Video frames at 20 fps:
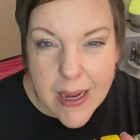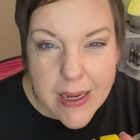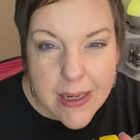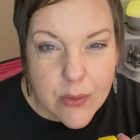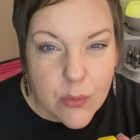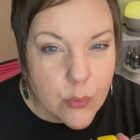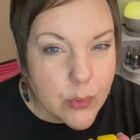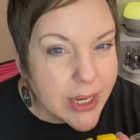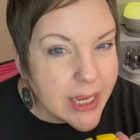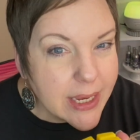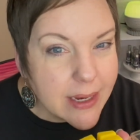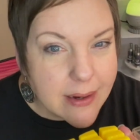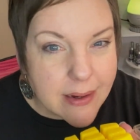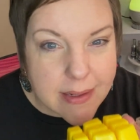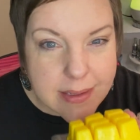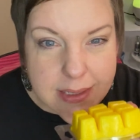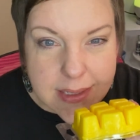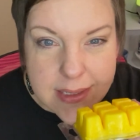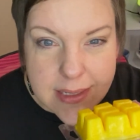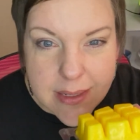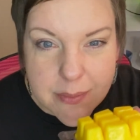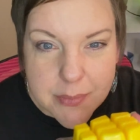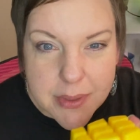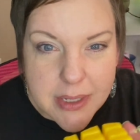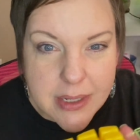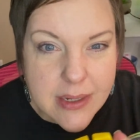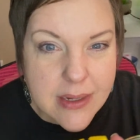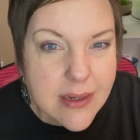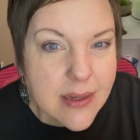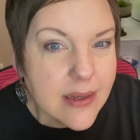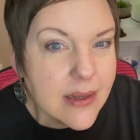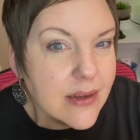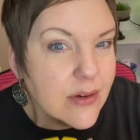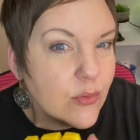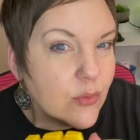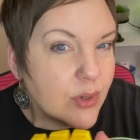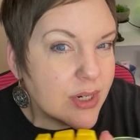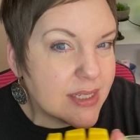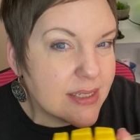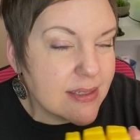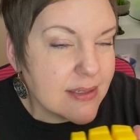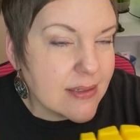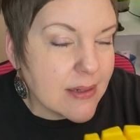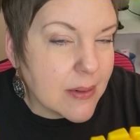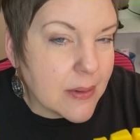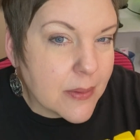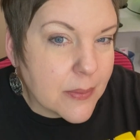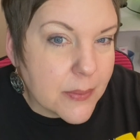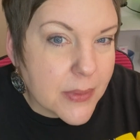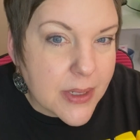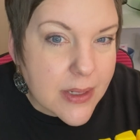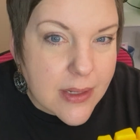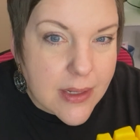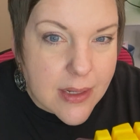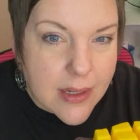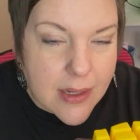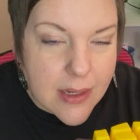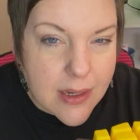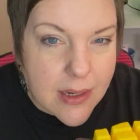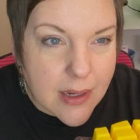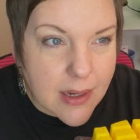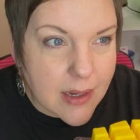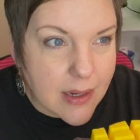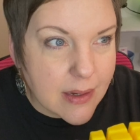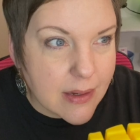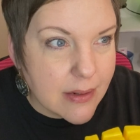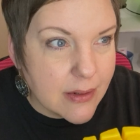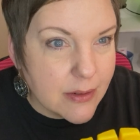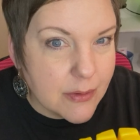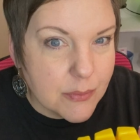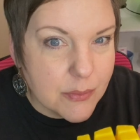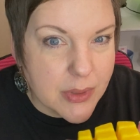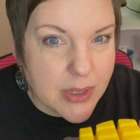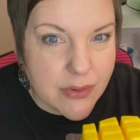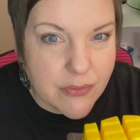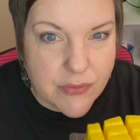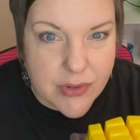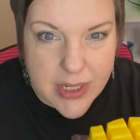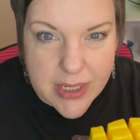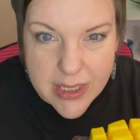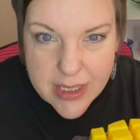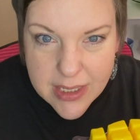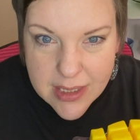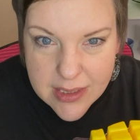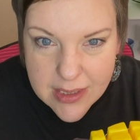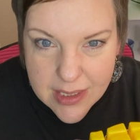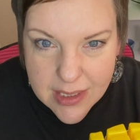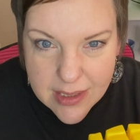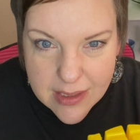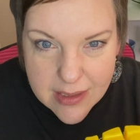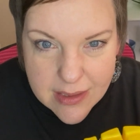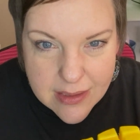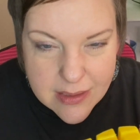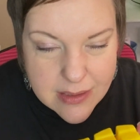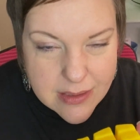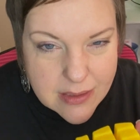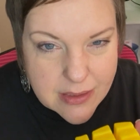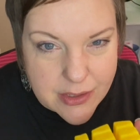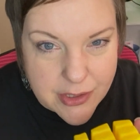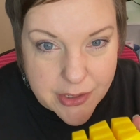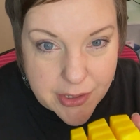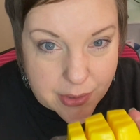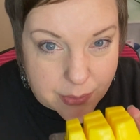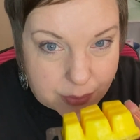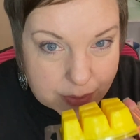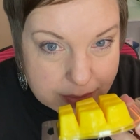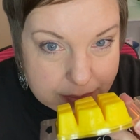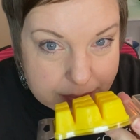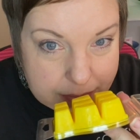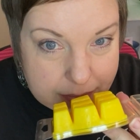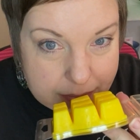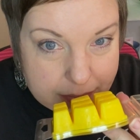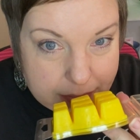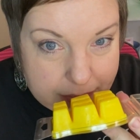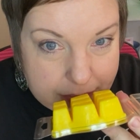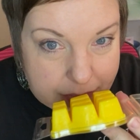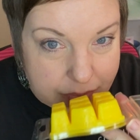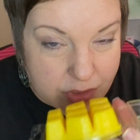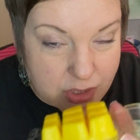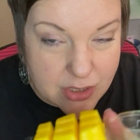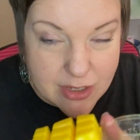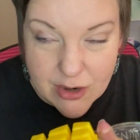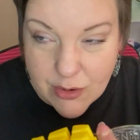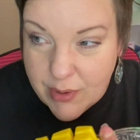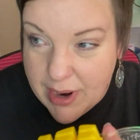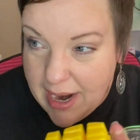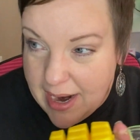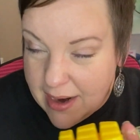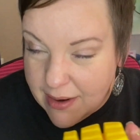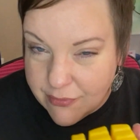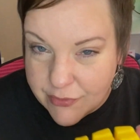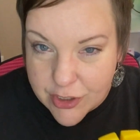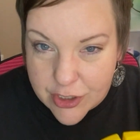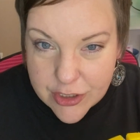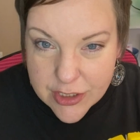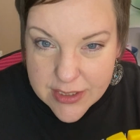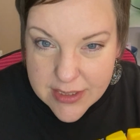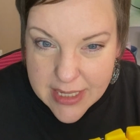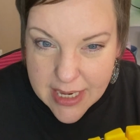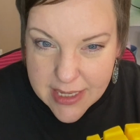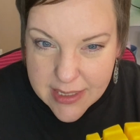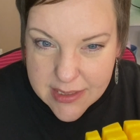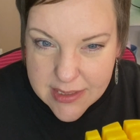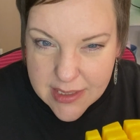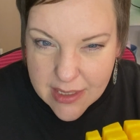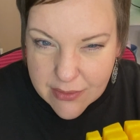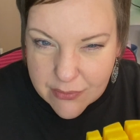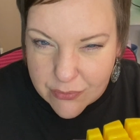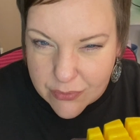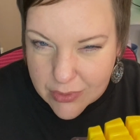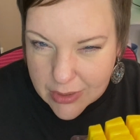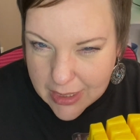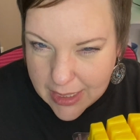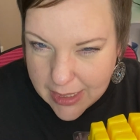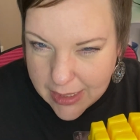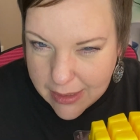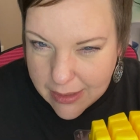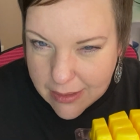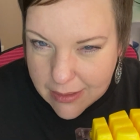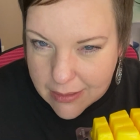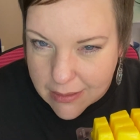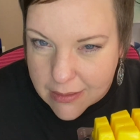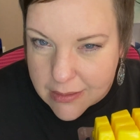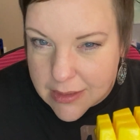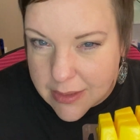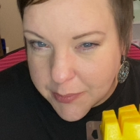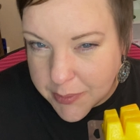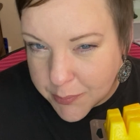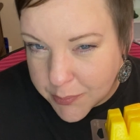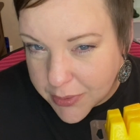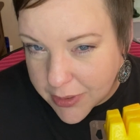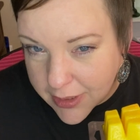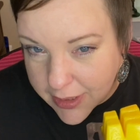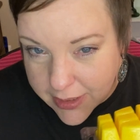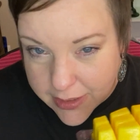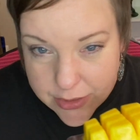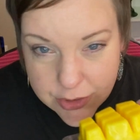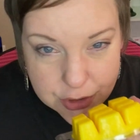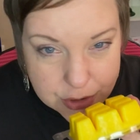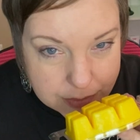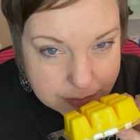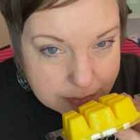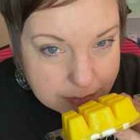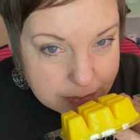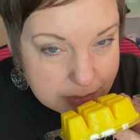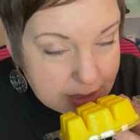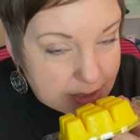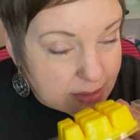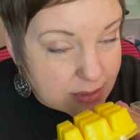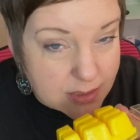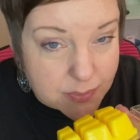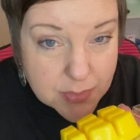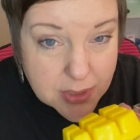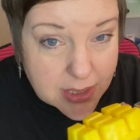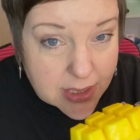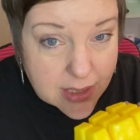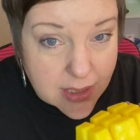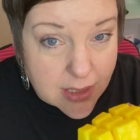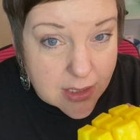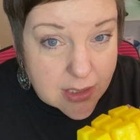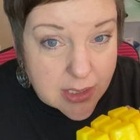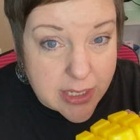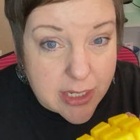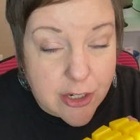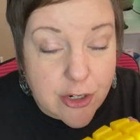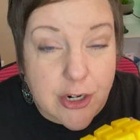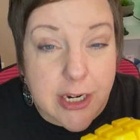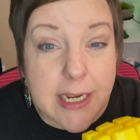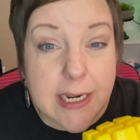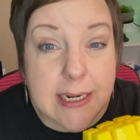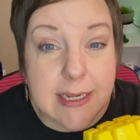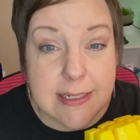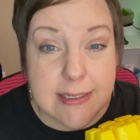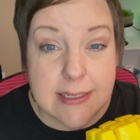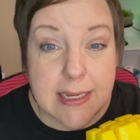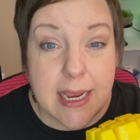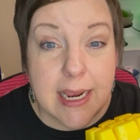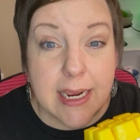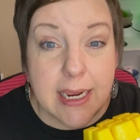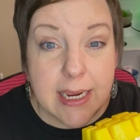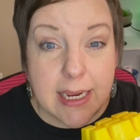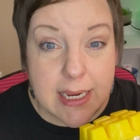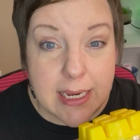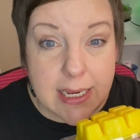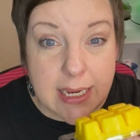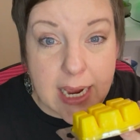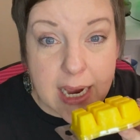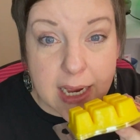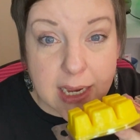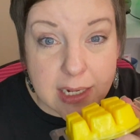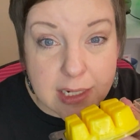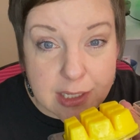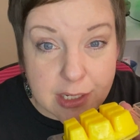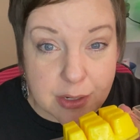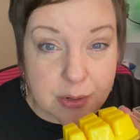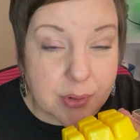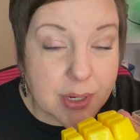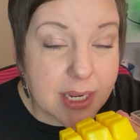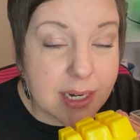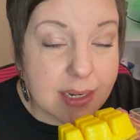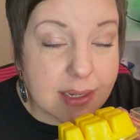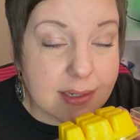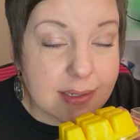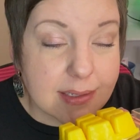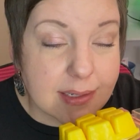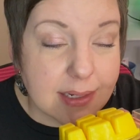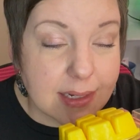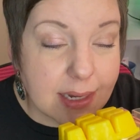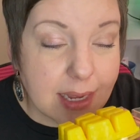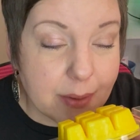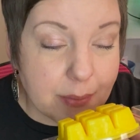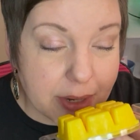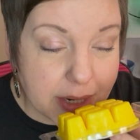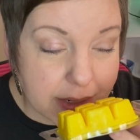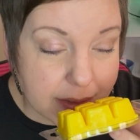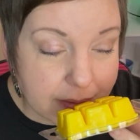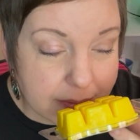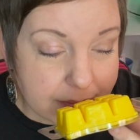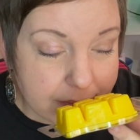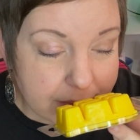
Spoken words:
weak on the lemon with some vanilla. No after scent of like lemon pledge. Doesn't smell like a cleaner. It is yellow. It is lemon.